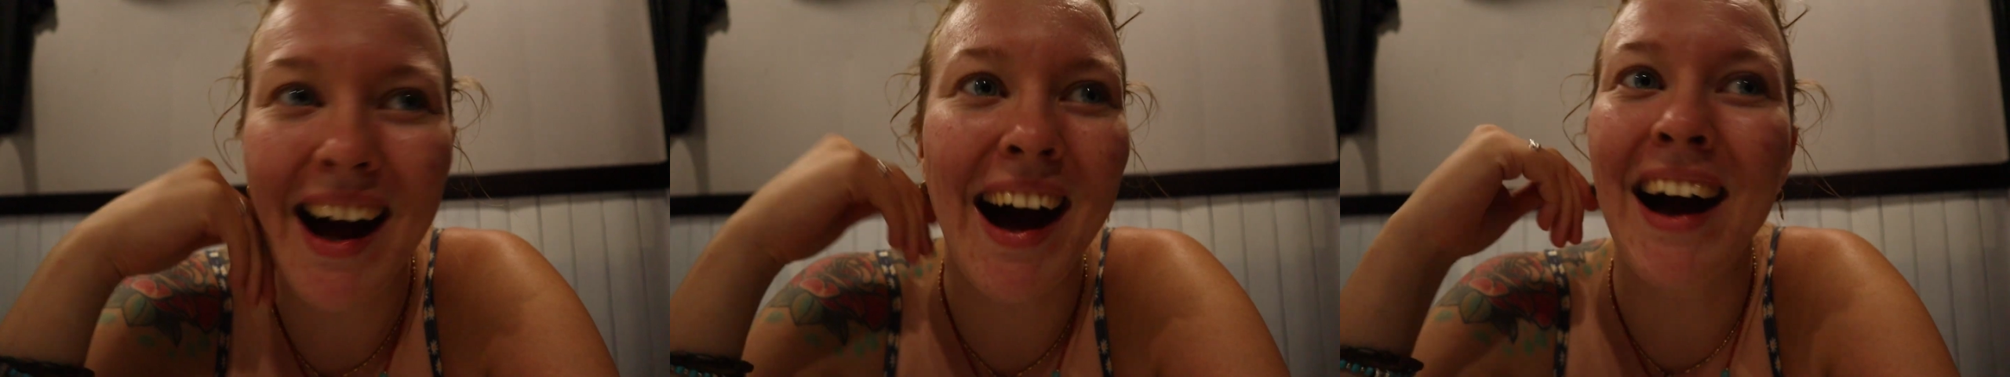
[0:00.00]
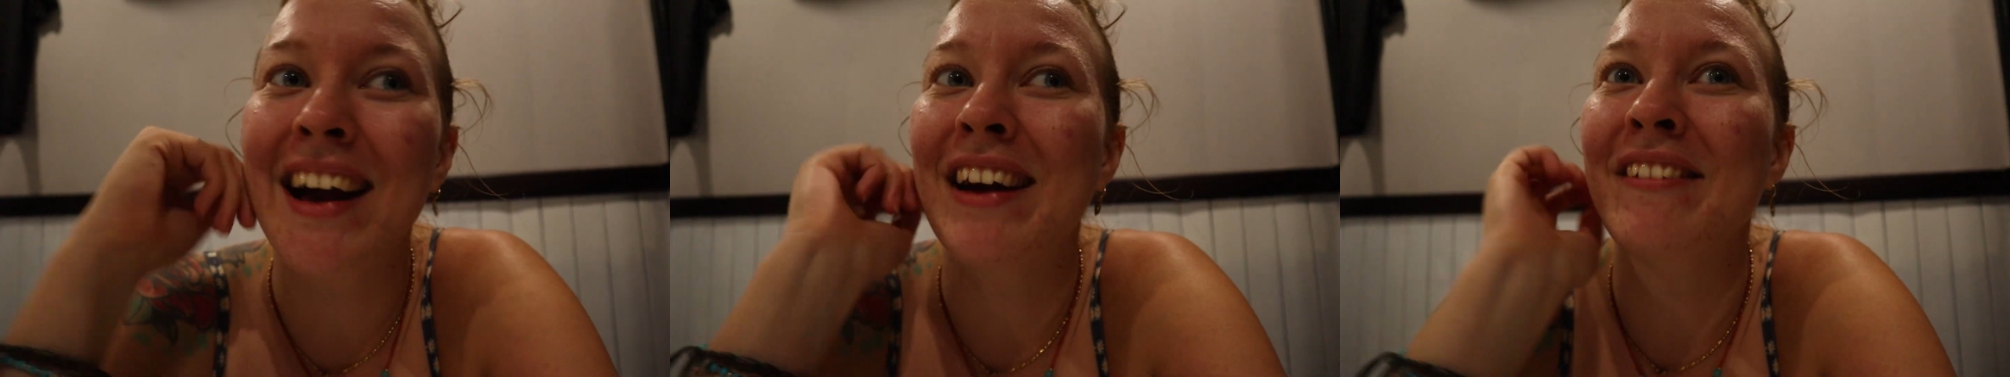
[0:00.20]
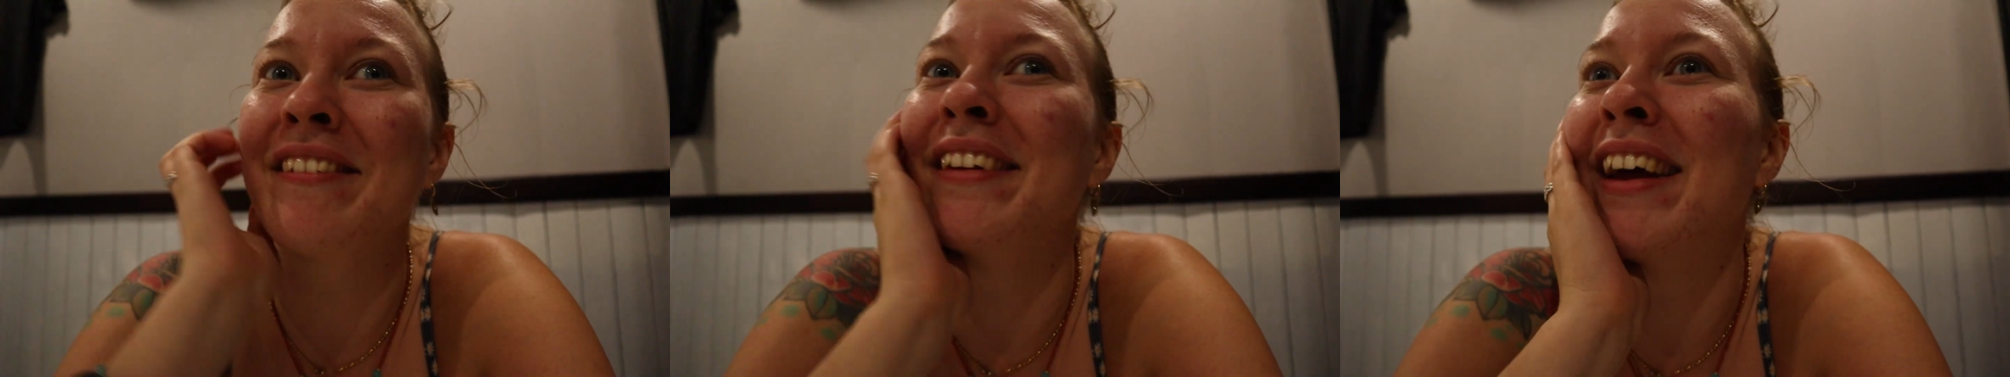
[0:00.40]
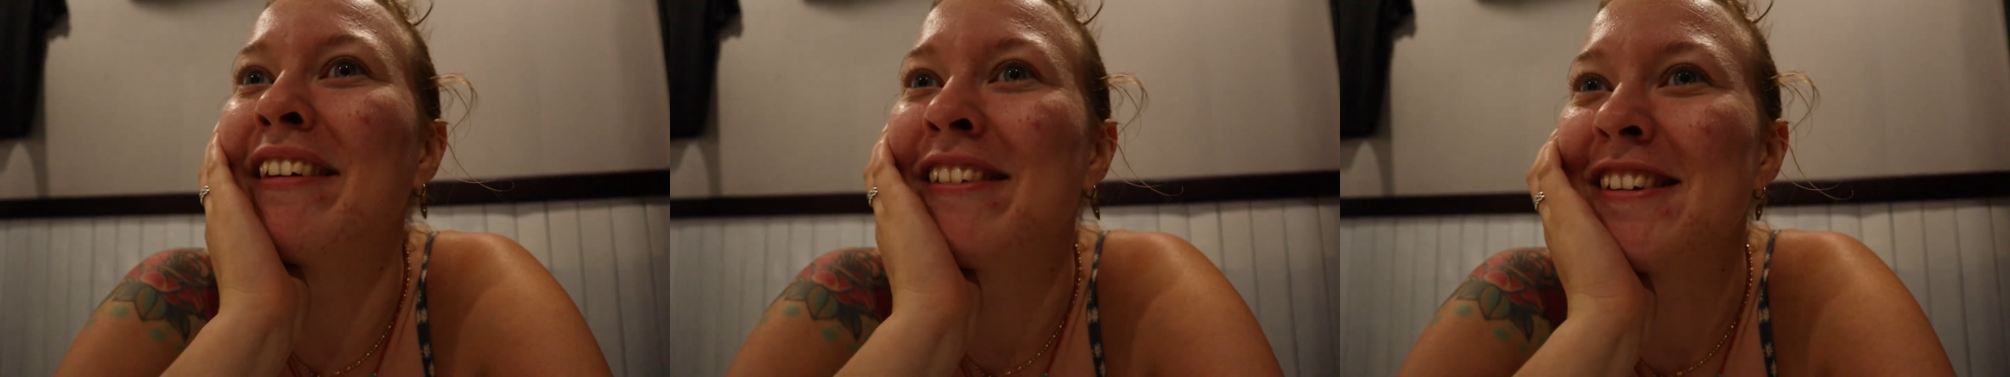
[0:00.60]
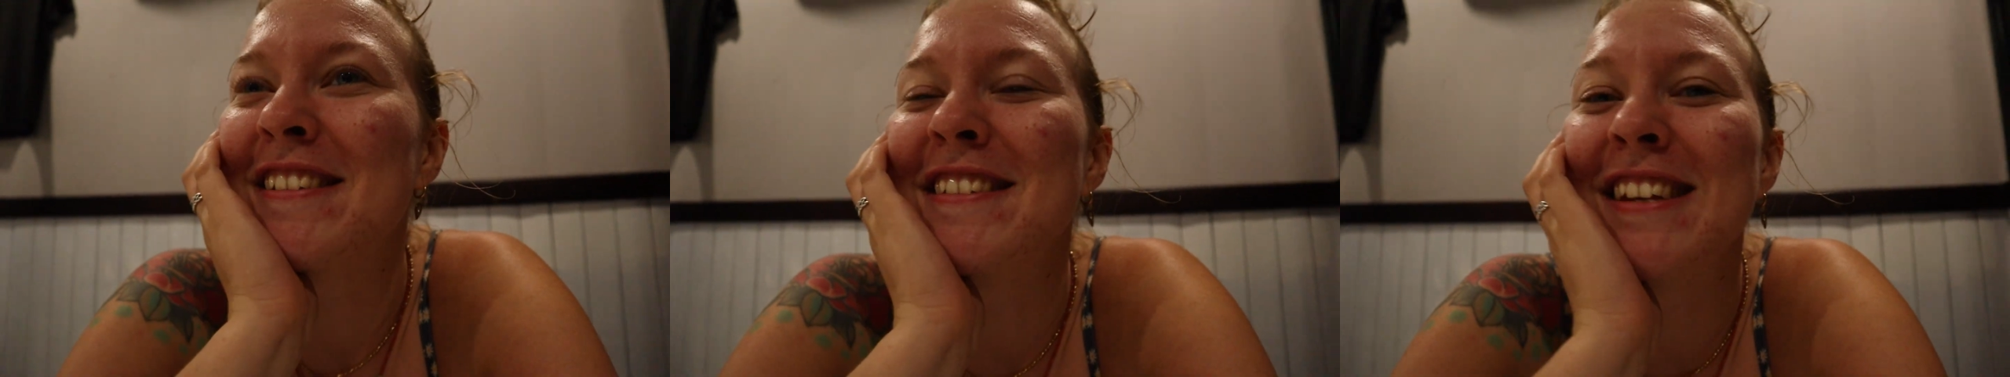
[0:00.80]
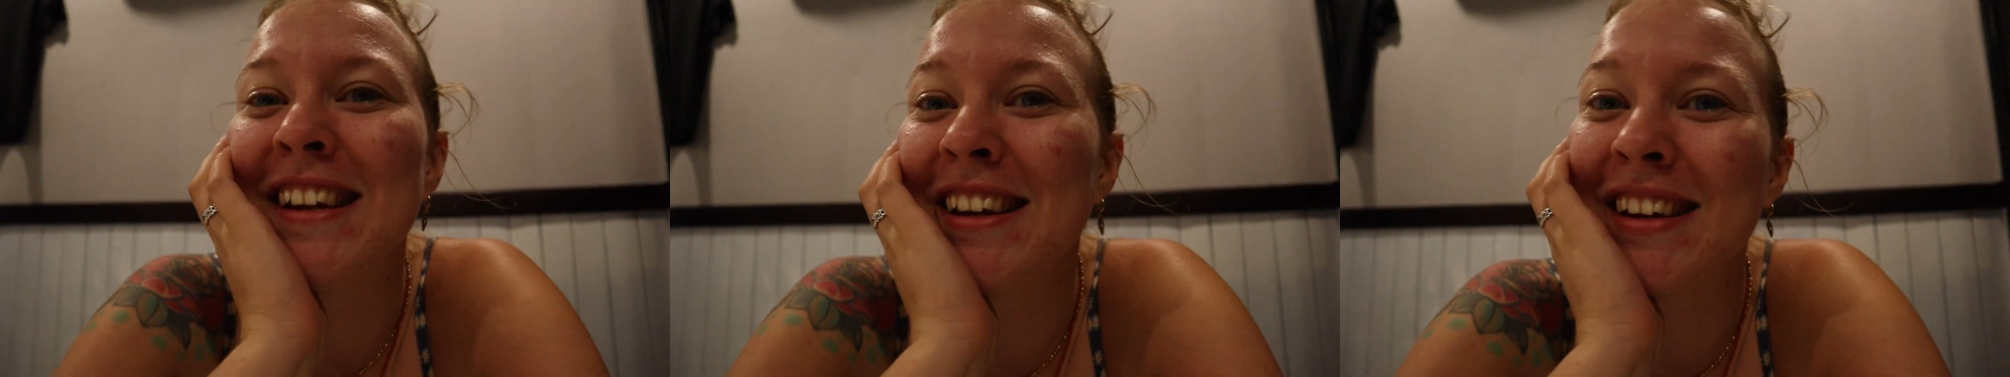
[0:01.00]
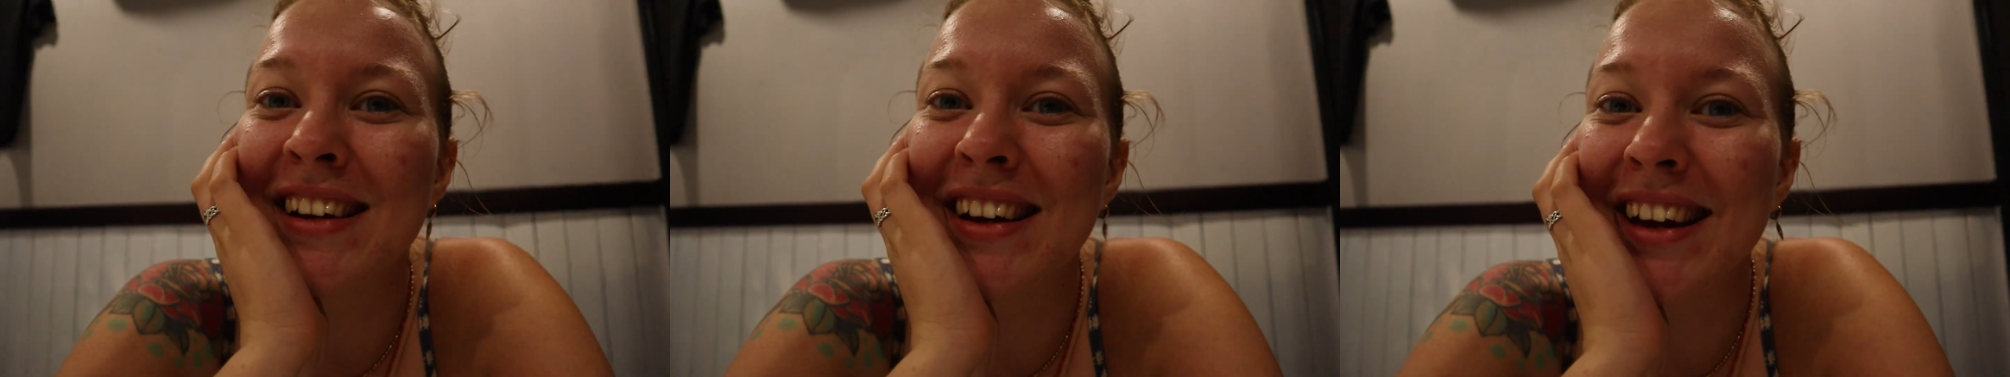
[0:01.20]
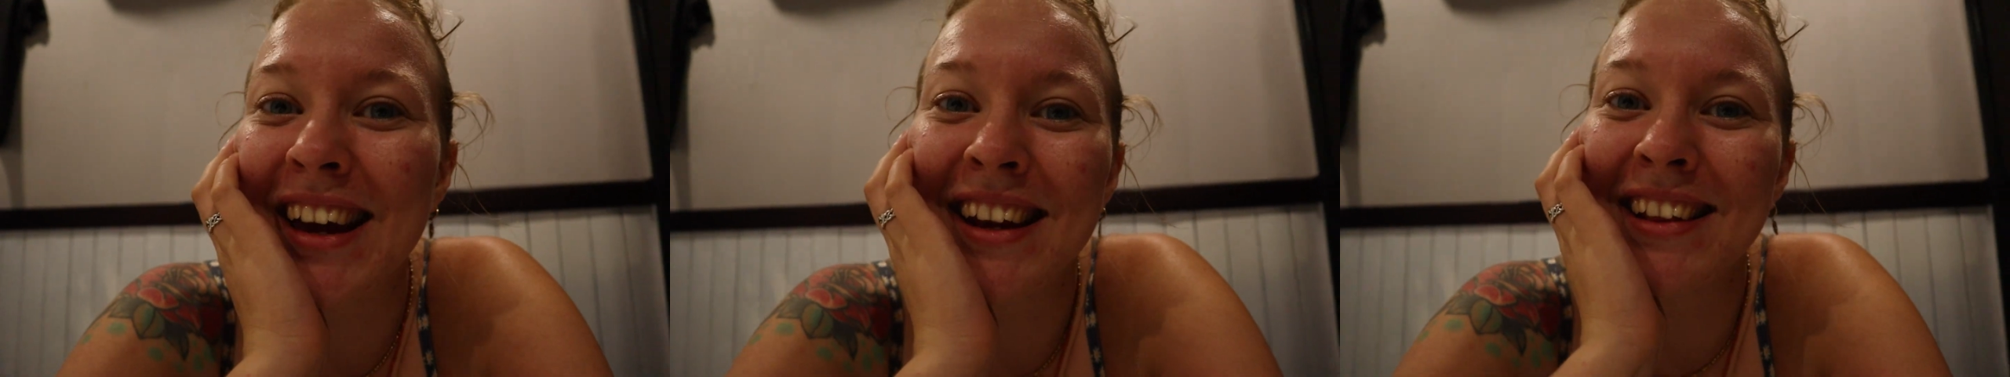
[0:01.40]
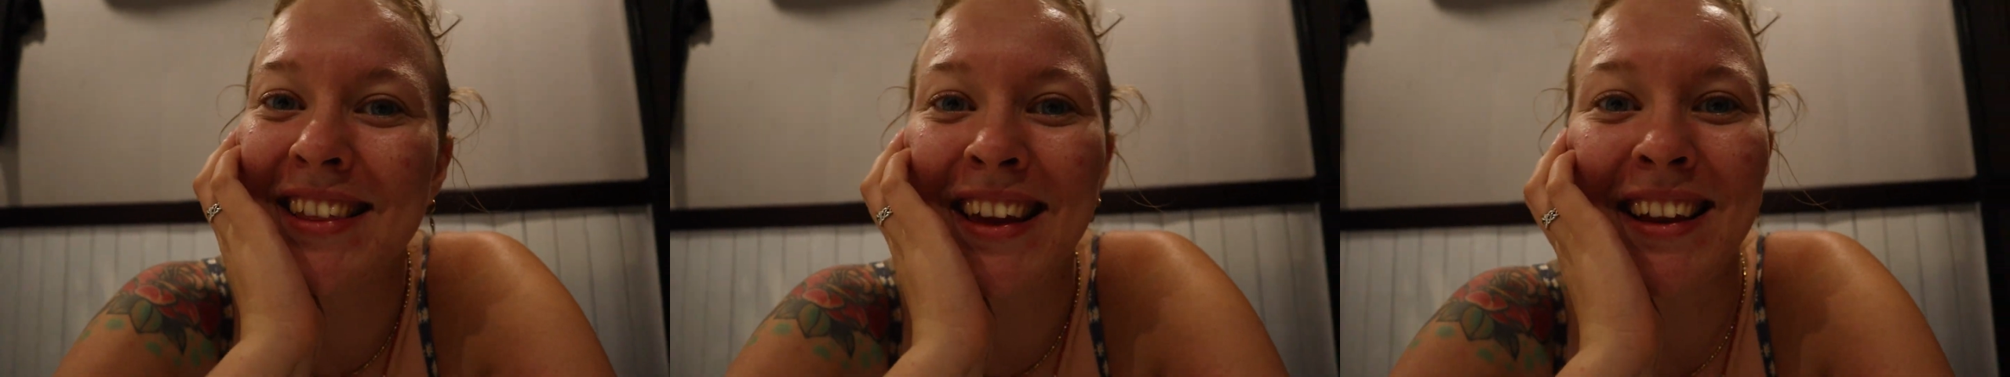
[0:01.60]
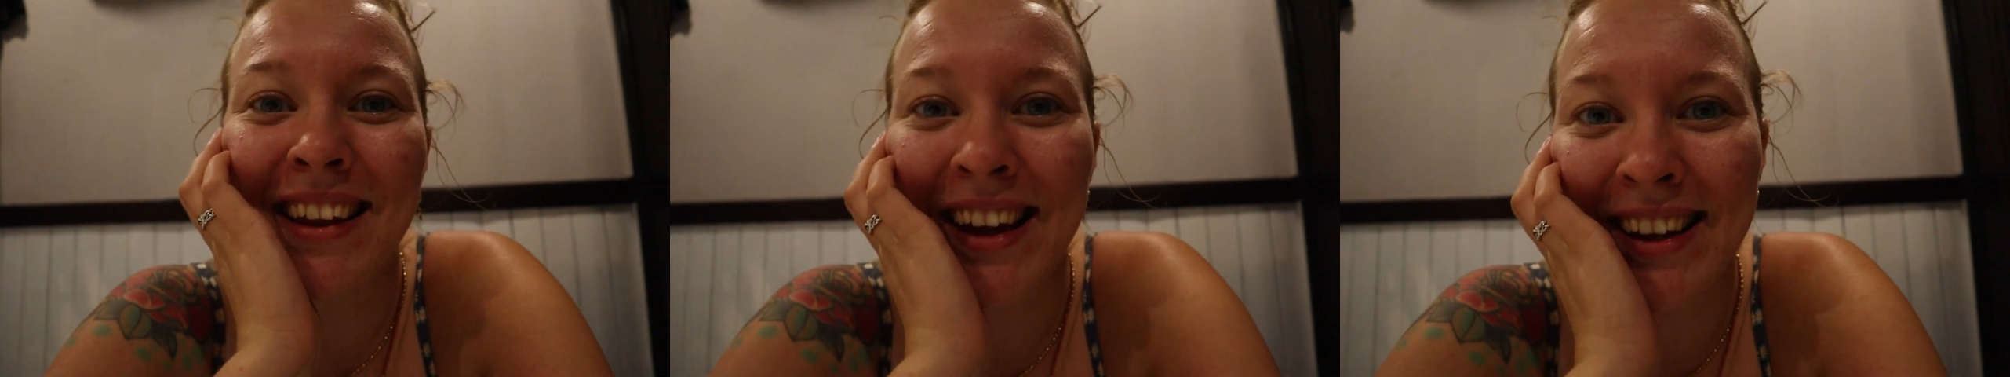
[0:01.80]
I have never seen
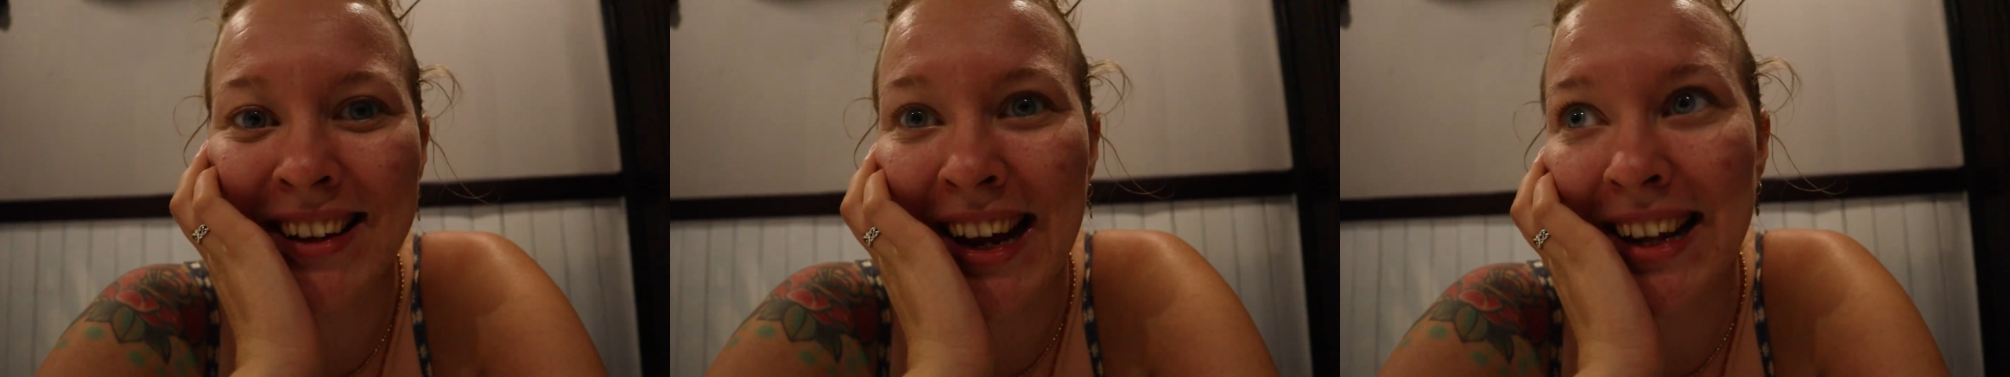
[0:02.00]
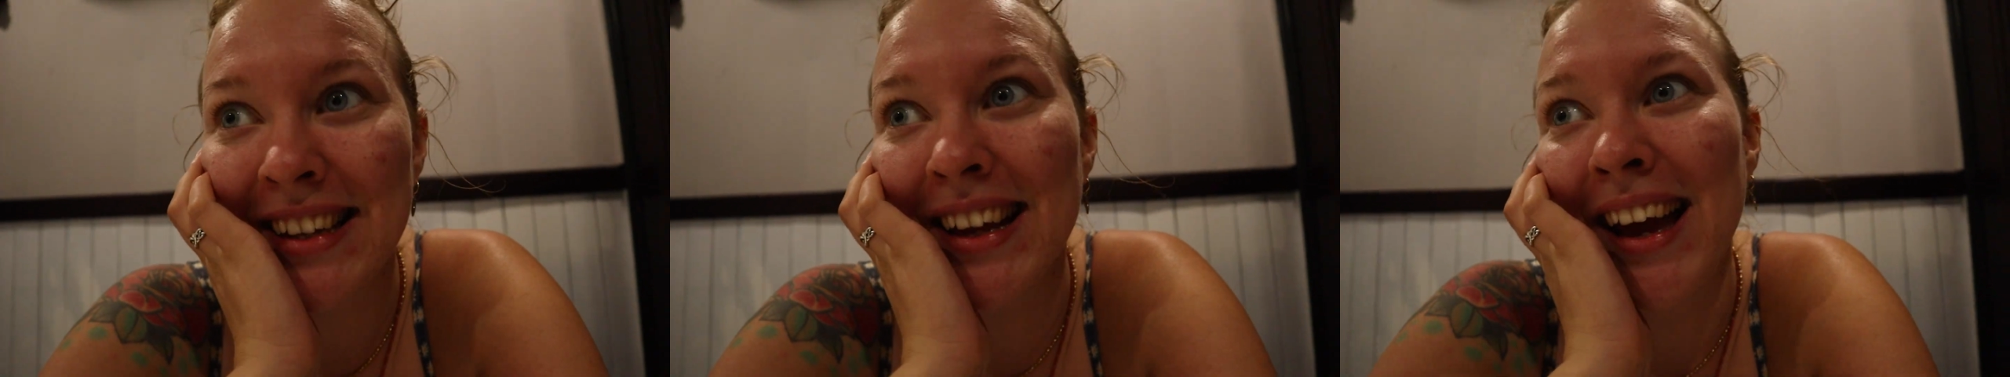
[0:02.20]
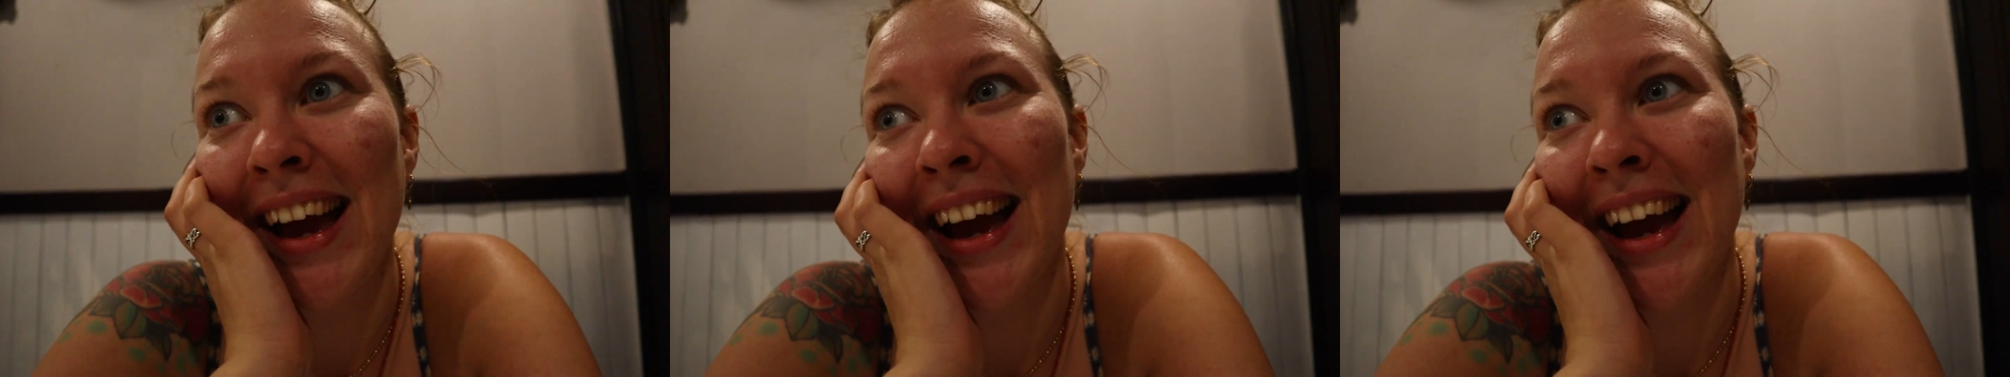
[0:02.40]
anything like that.